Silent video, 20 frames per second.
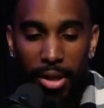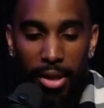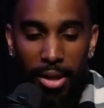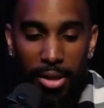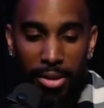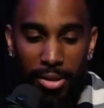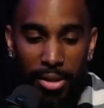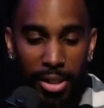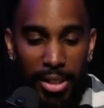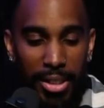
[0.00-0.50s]

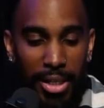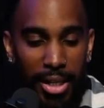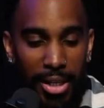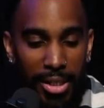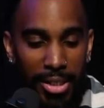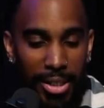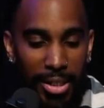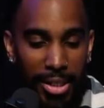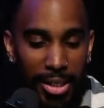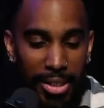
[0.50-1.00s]
So let's get
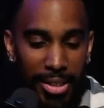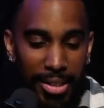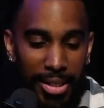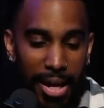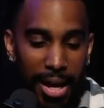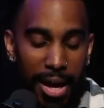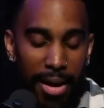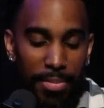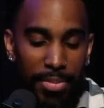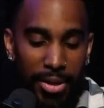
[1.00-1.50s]
into these
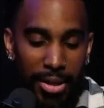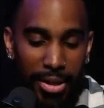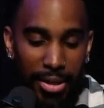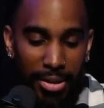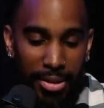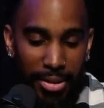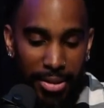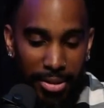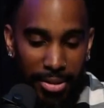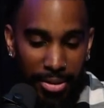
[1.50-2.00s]

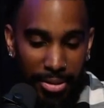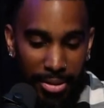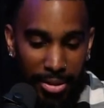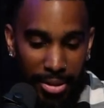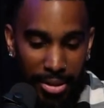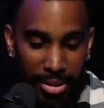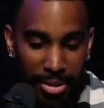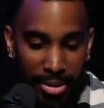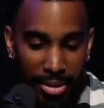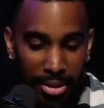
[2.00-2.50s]
topics.
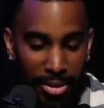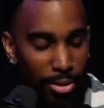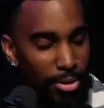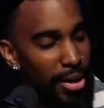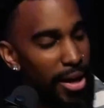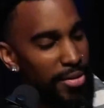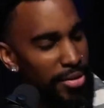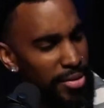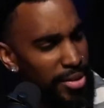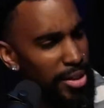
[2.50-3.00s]
Let's see. You
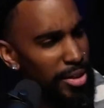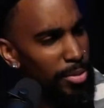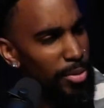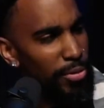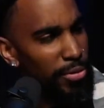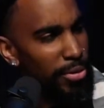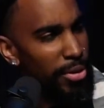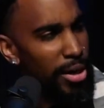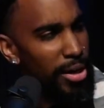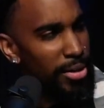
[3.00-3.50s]
guys have seen the movie, right?